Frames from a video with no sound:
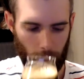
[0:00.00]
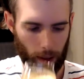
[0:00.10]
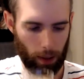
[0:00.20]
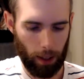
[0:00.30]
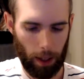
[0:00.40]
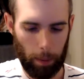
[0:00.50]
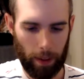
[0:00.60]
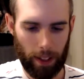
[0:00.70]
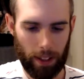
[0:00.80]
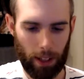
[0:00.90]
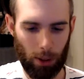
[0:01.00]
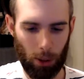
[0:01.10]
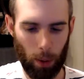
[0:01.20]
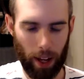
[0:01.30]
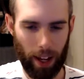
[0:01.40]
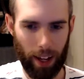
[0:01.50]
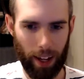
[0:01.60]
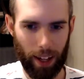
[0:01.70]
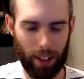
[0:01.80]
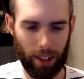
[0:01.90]
And they did do
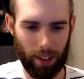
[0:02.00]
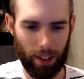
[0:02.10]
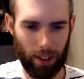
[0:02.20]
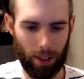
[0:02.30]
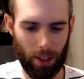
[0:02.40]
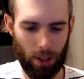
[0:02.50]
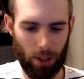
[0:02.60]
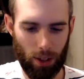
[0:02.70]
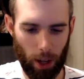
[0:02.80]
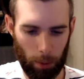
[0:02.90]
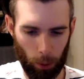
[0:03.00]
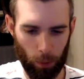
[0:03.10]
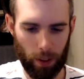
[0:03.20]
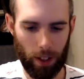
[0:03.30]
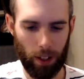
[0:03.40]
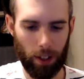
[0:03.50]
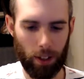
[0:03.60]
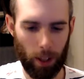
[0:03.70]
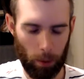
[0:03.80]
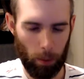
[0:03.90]
a double vanilla,
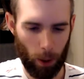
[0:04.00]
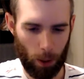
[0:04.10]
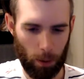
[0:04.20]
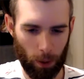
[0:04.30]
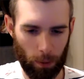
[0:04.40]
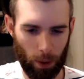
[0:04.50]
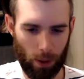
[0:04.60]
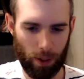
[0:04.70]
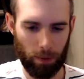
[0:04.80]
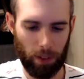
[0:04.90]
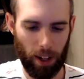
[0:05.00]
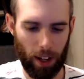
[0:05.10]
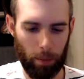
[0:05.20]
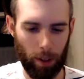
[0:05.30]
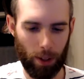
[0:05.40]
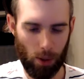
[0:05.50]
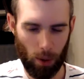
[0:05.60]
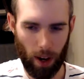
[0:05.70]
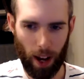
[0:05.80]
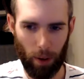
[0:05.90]
double marshmallow version of Time on
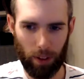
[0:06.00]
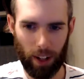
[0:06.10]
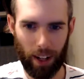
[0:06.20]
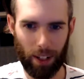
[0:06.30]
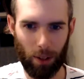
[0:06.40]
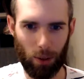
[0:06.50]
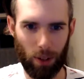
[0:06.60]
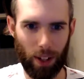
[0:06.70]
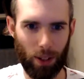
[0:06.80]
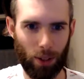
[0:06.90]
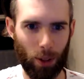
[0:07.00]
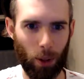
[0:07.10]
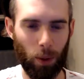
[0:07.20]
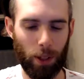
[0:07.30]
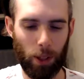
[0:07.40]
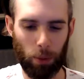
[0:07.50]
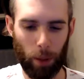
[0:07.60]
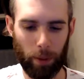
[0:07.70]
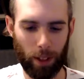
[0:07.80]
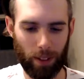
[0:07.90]
draft that I had yesterday. So this is
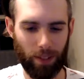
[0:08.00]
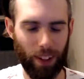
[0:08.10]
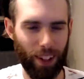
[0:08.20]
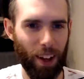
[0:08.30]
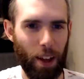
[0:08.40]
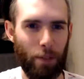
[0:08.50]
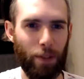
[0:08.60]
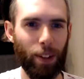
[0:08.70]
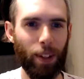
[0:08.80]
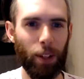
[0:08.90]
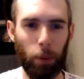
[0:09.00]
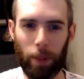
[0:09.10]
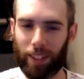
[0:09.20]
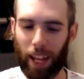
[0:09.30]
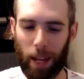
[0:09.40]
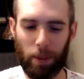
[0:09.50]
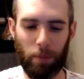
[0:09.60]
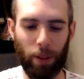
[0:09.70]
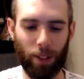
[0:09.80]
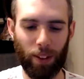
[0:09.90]
probably going to feel a little bit tame
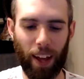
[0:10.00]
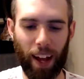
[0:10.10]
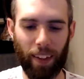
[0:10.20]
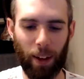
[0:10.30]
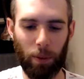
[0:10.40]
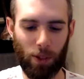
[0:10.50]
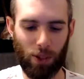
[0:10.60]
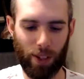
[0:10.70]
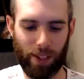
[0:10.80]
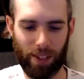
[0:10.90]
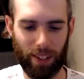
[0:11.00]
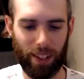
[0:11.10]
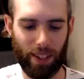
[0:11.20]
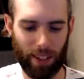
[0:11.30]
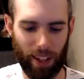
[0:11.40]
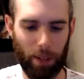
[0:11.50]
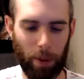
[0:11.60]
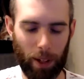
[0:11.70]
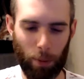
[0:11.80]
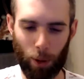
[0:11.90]
compared to that. That was just an insane
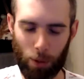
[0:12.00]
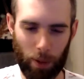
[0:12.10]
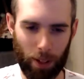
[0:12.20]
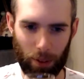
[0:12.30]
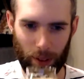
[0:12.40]
amount of marshmallow.